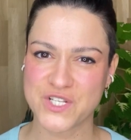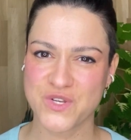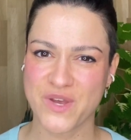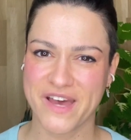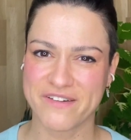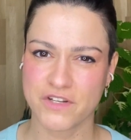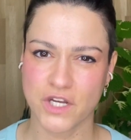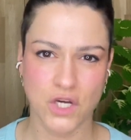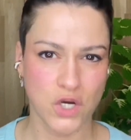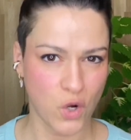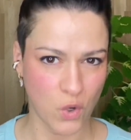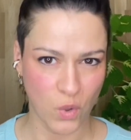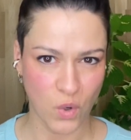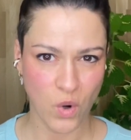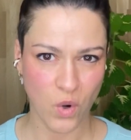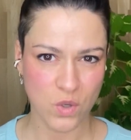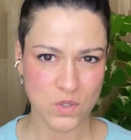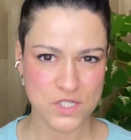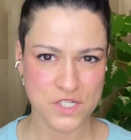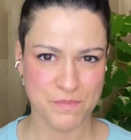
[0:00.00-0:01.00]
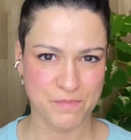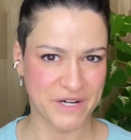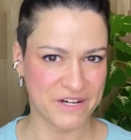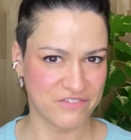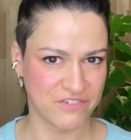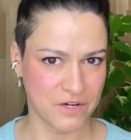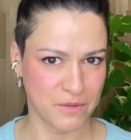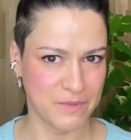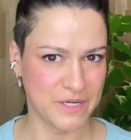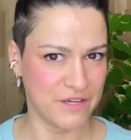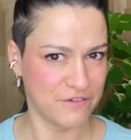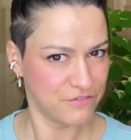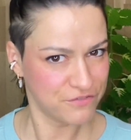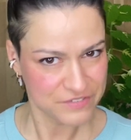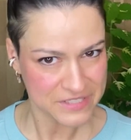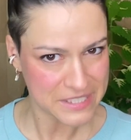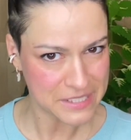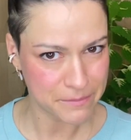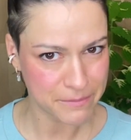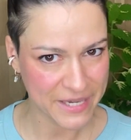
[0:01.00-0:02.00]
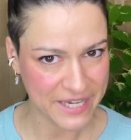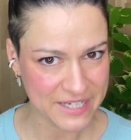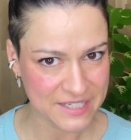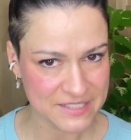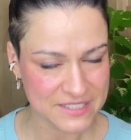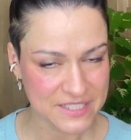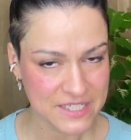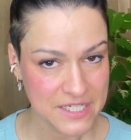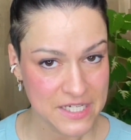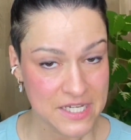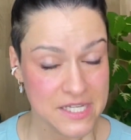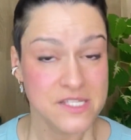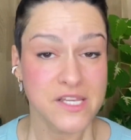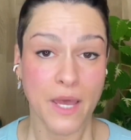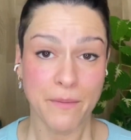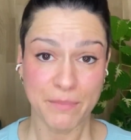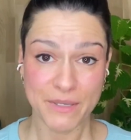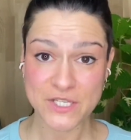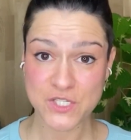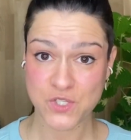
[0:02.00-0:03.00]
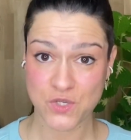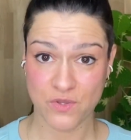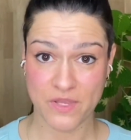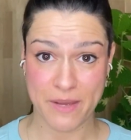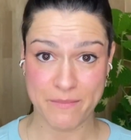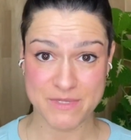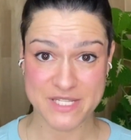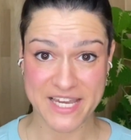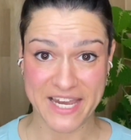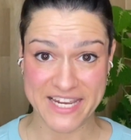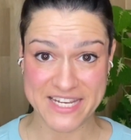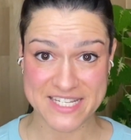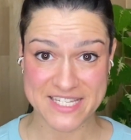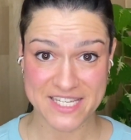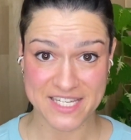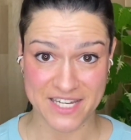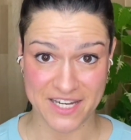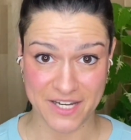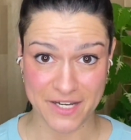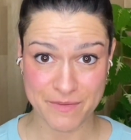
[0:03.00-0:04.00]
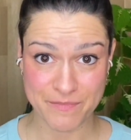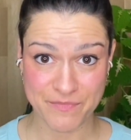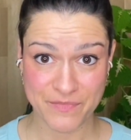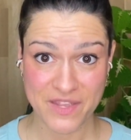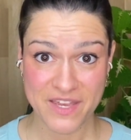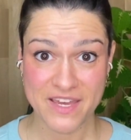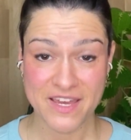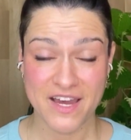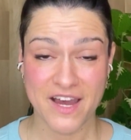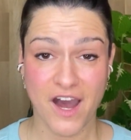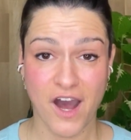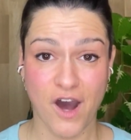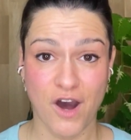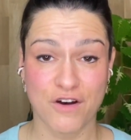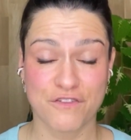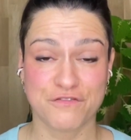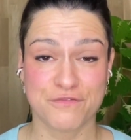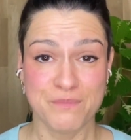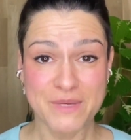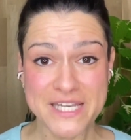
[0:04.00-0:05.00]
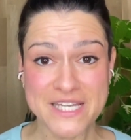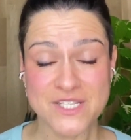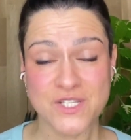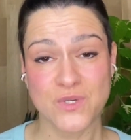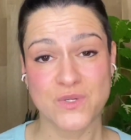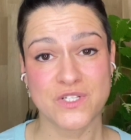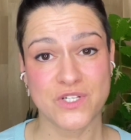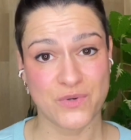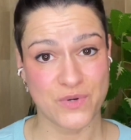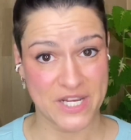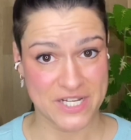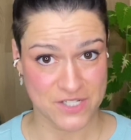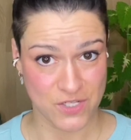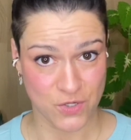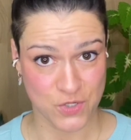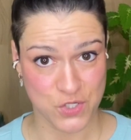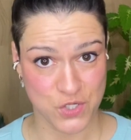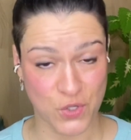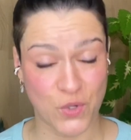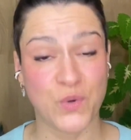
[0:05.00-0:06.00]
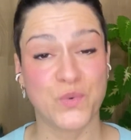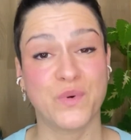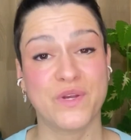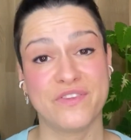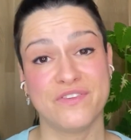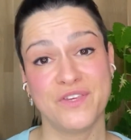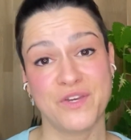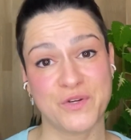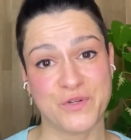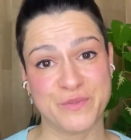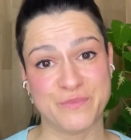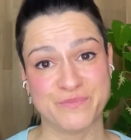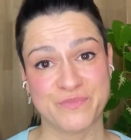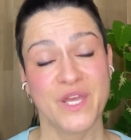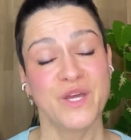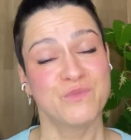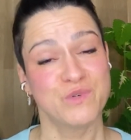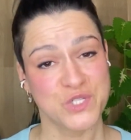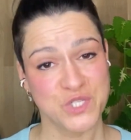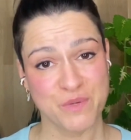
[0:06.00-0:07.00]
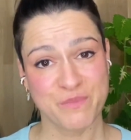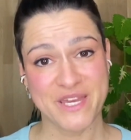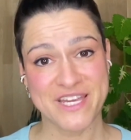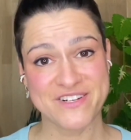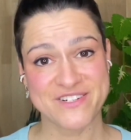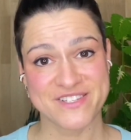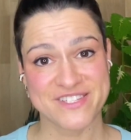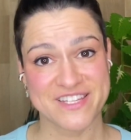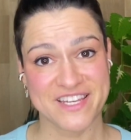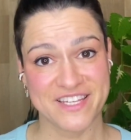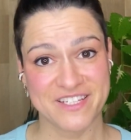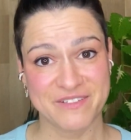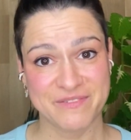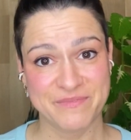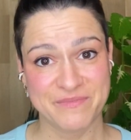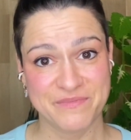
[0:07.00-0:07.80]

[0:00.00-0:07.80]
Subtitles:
to have a co-host, preferably a female. So I pitched to them the idea of me doing the radio show with you. Would you be interested?